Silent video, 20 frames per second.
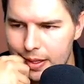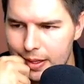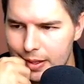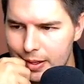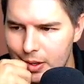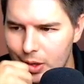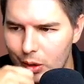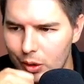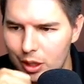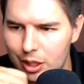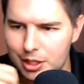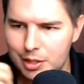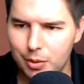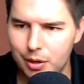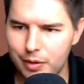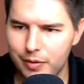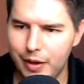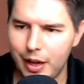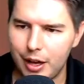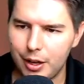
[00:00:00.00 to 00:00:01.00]
Hold on to more
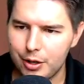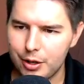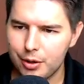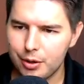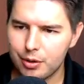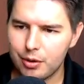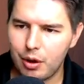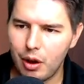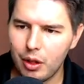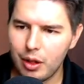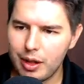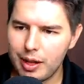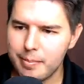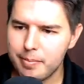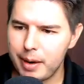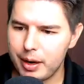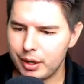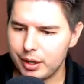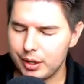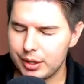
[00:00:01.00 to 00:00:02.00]
value. Crawling
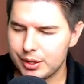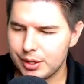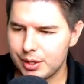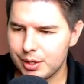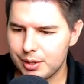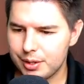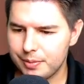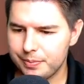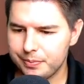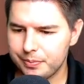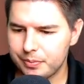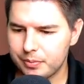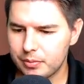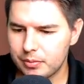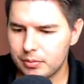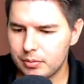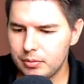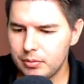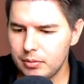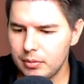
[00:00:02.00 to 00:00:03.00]
Barrens.
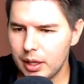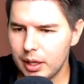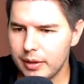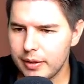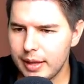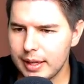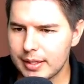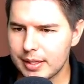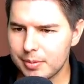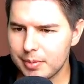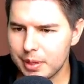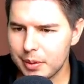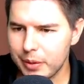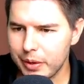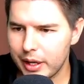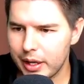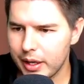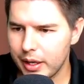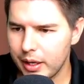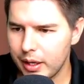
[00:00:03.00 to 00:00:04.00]
That's something we
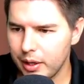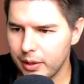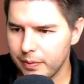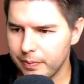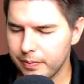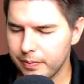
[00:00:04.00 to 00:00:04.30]
can kill.